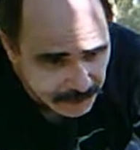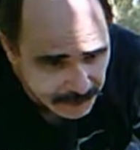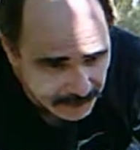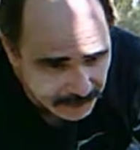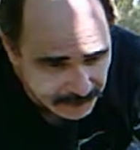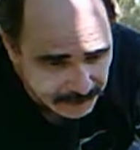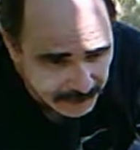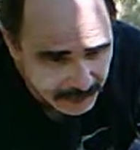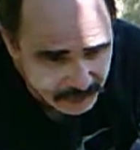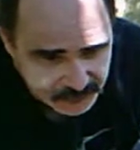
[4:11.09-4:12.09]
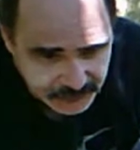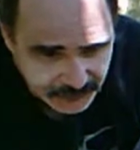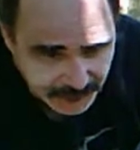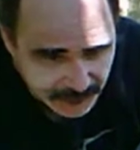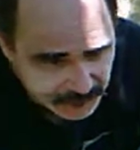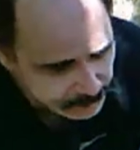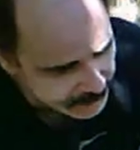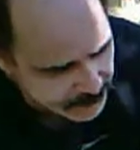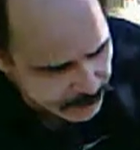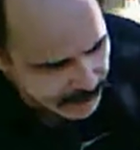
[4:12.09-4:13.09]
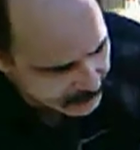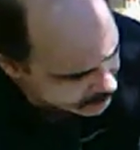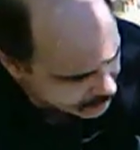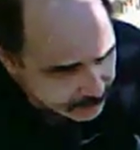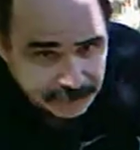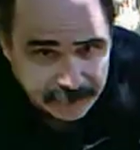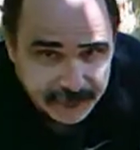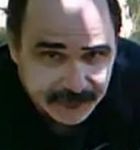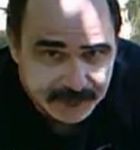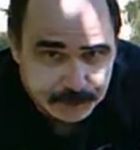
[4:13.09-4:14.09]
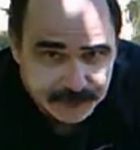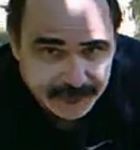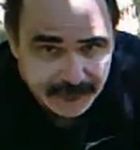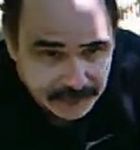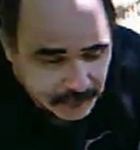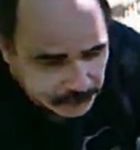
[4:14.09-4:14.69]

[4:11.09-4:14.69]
and energy had to be spent to get the potato to your